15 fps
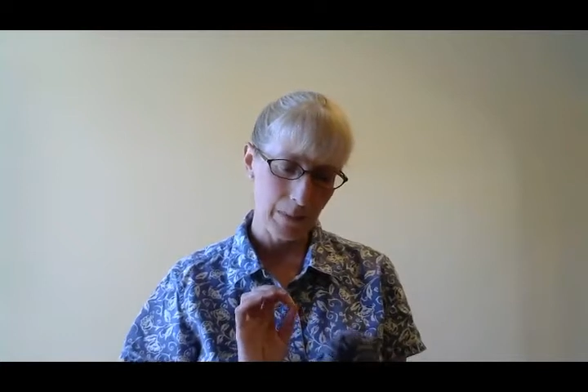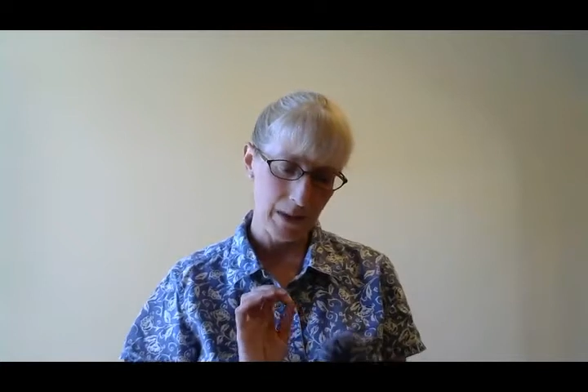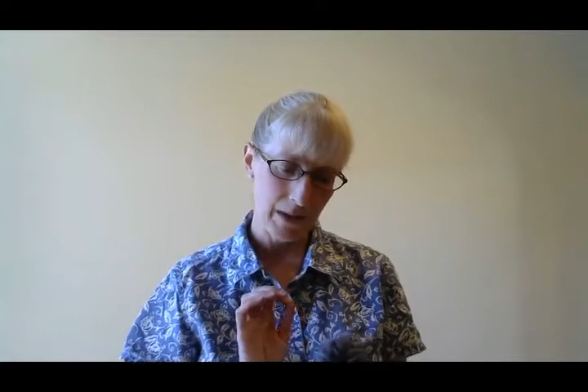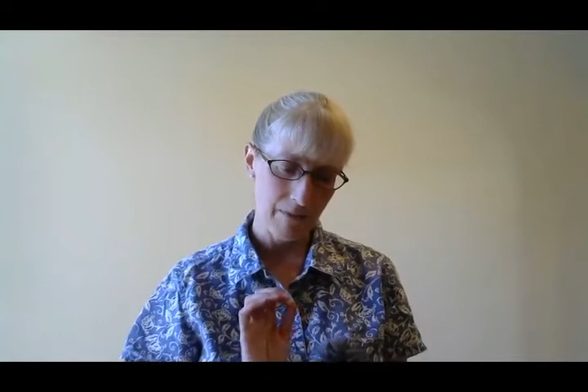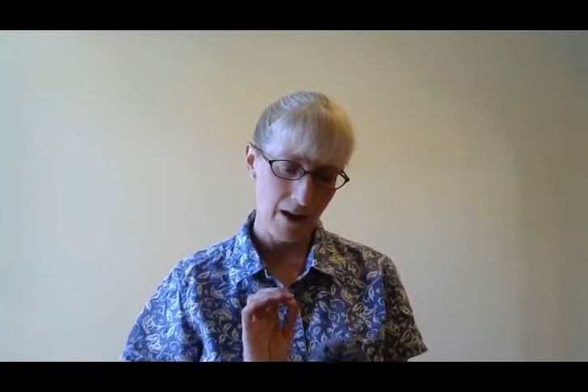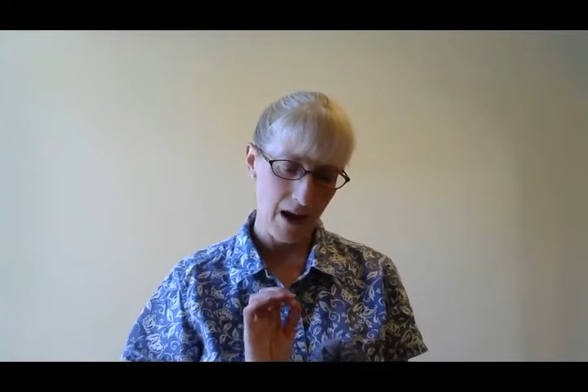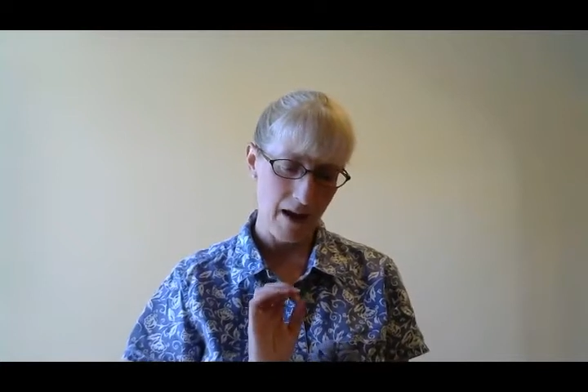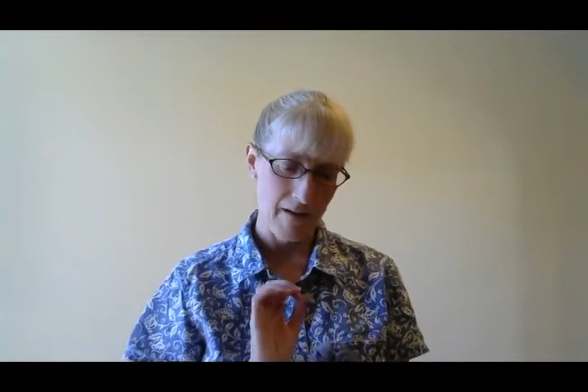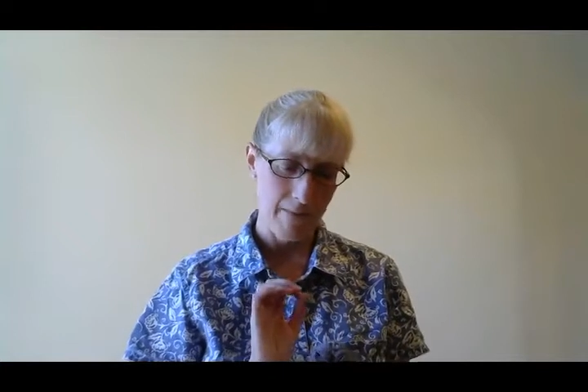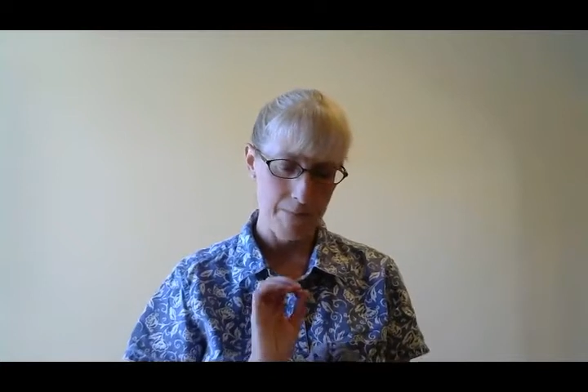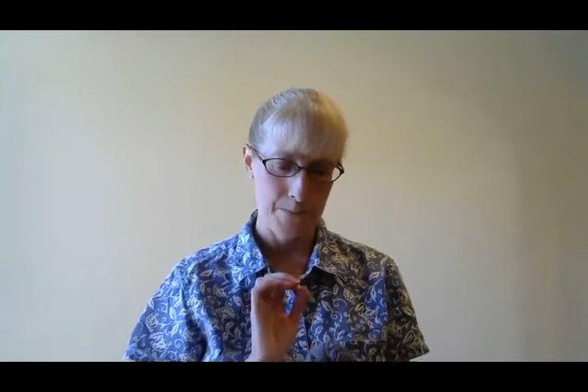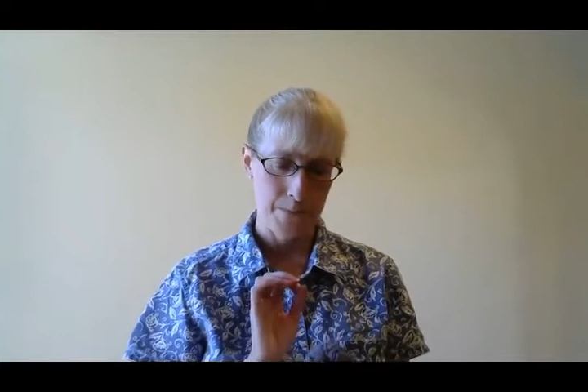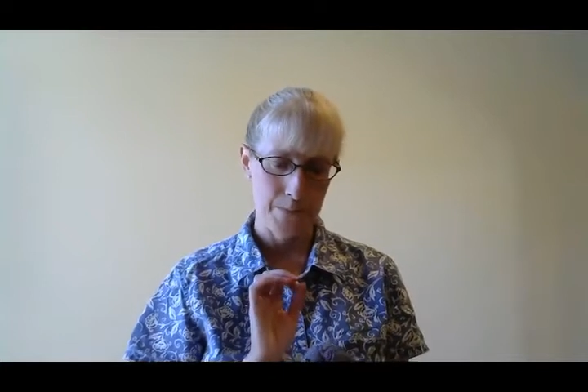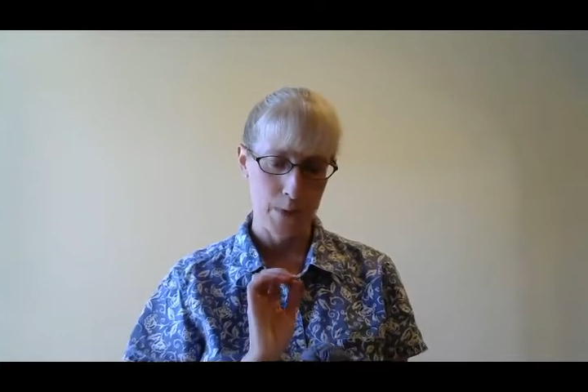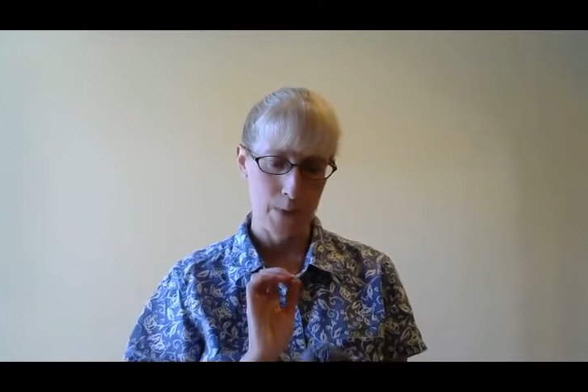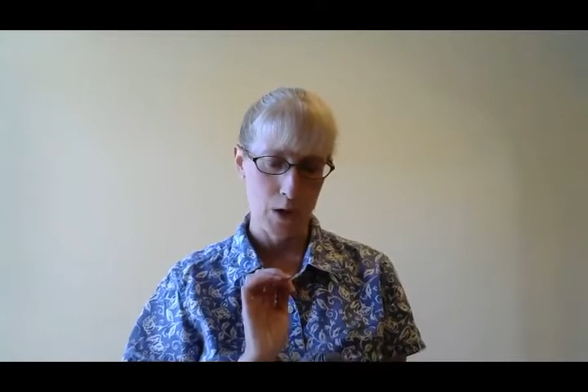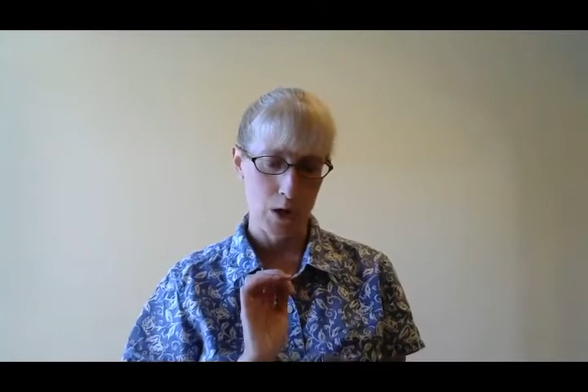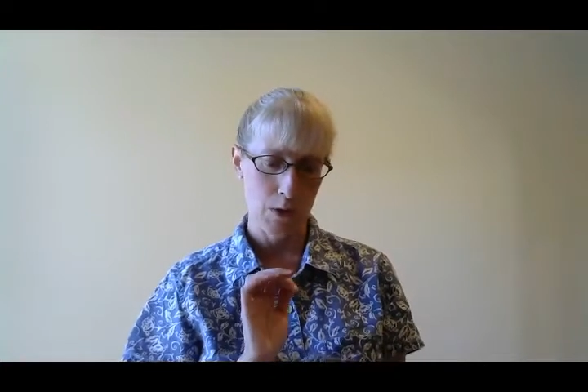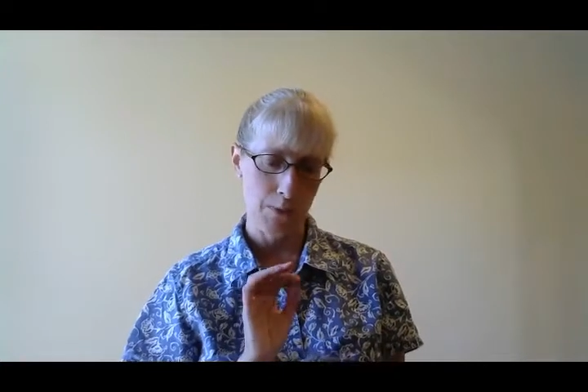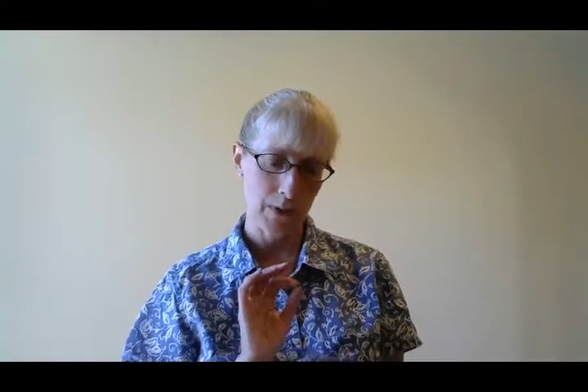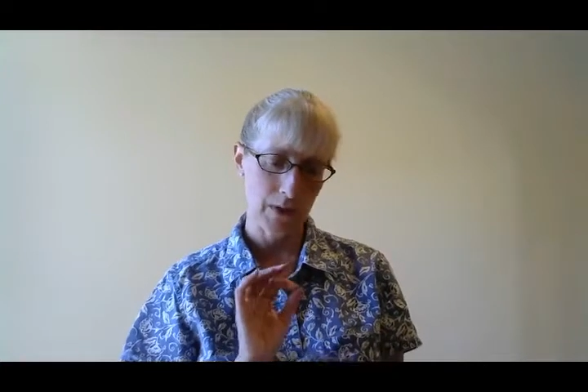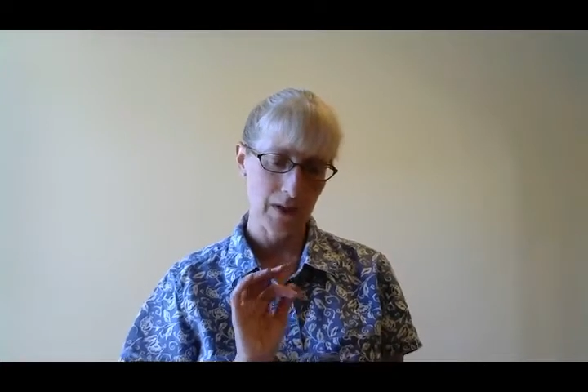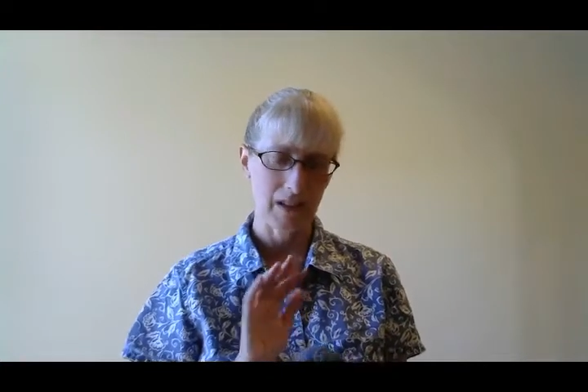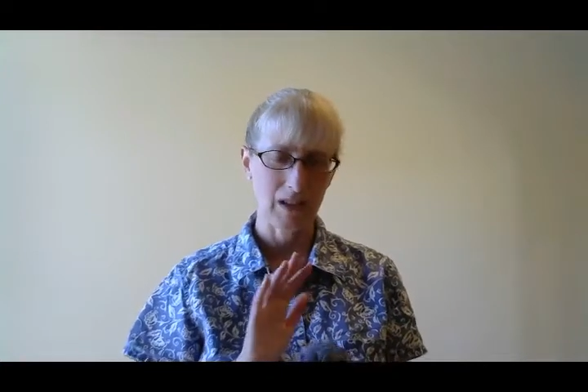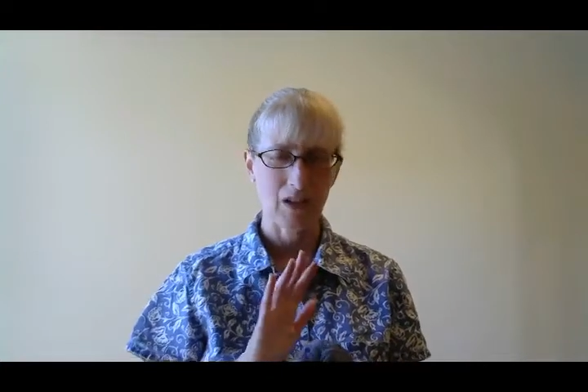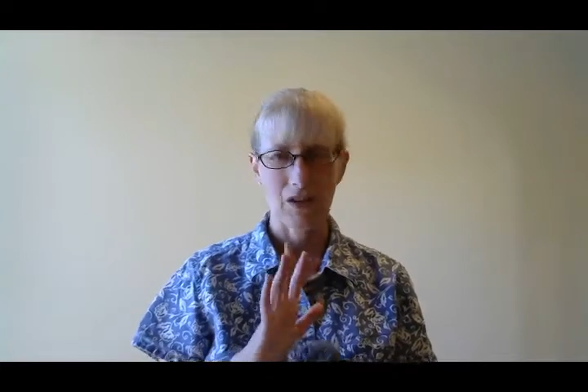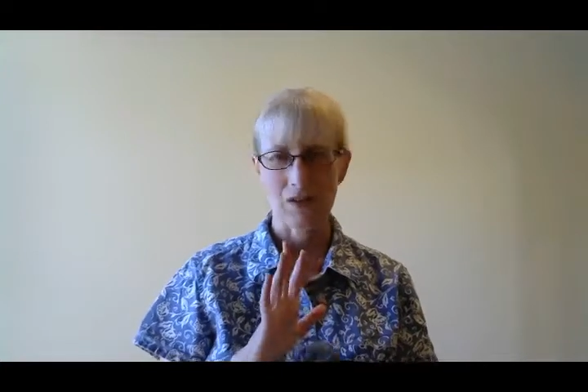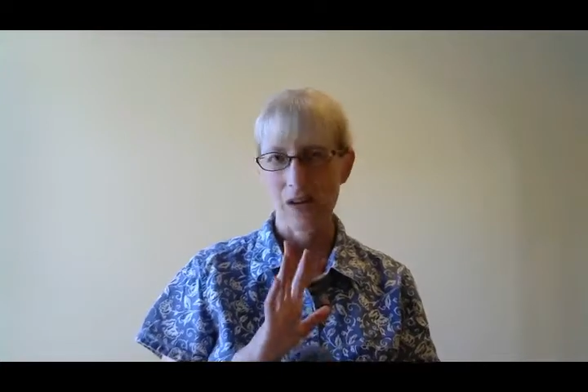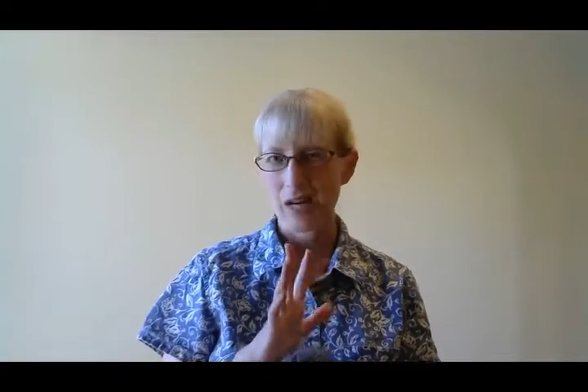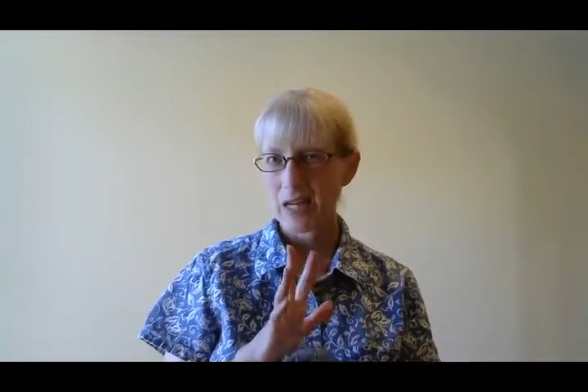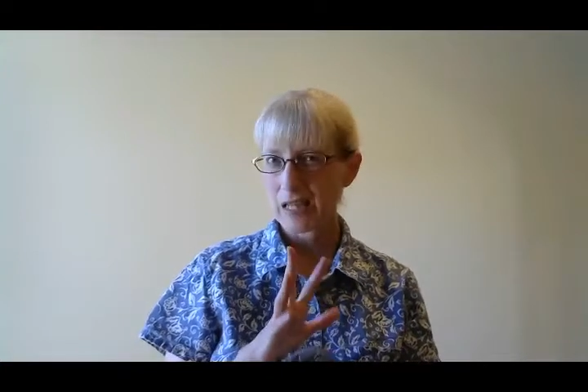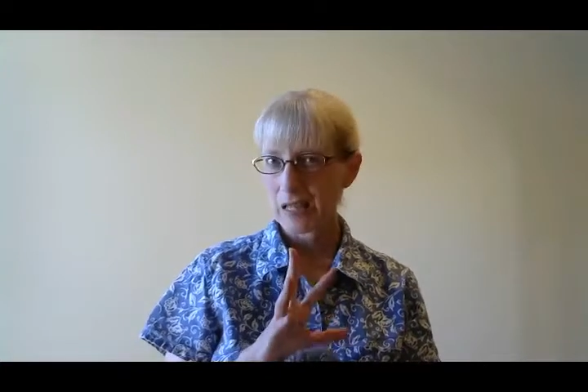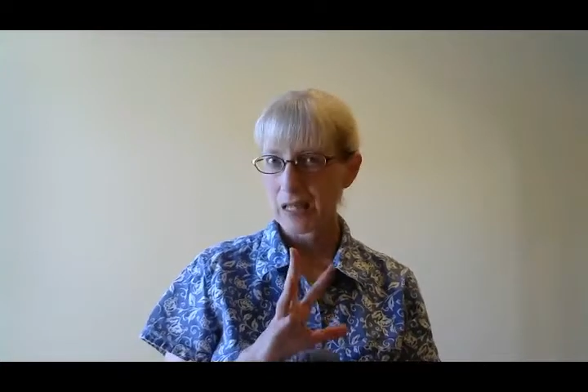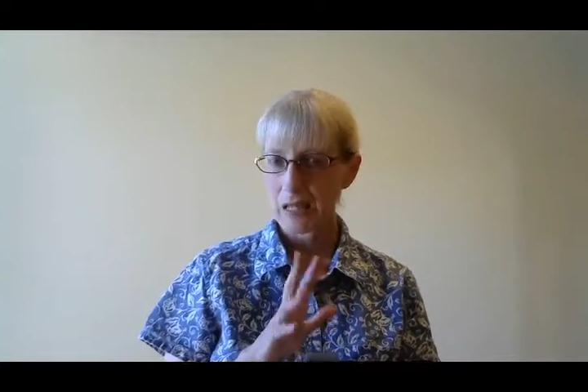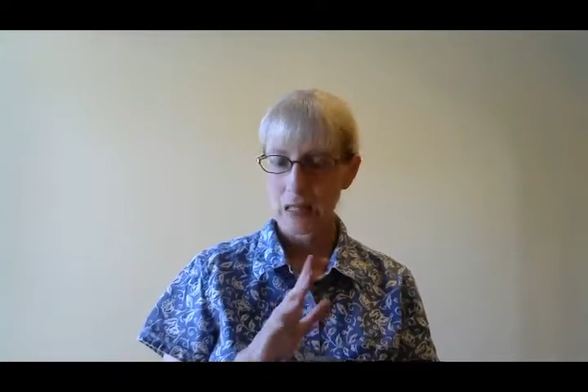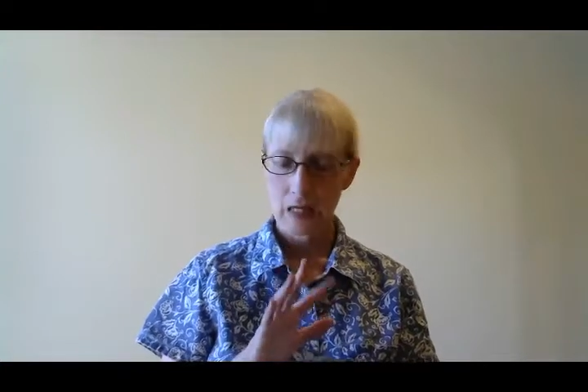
bit of kind of purple and green